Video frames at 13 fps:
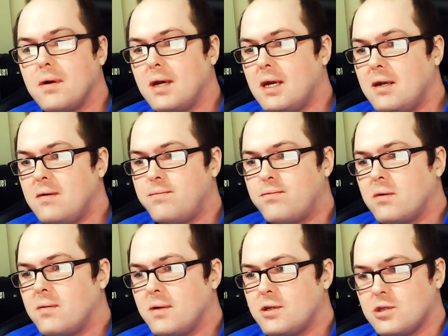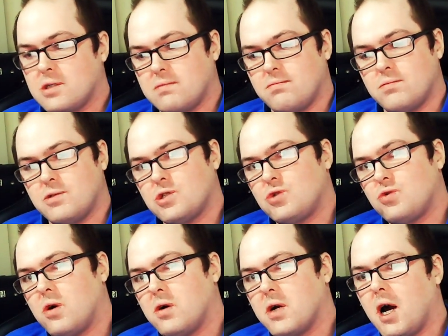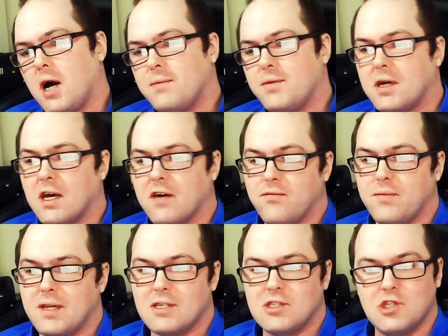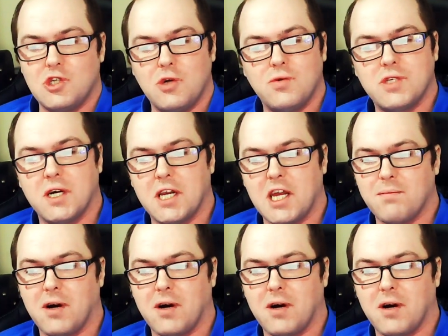he probably just strong-armed the government into U-turning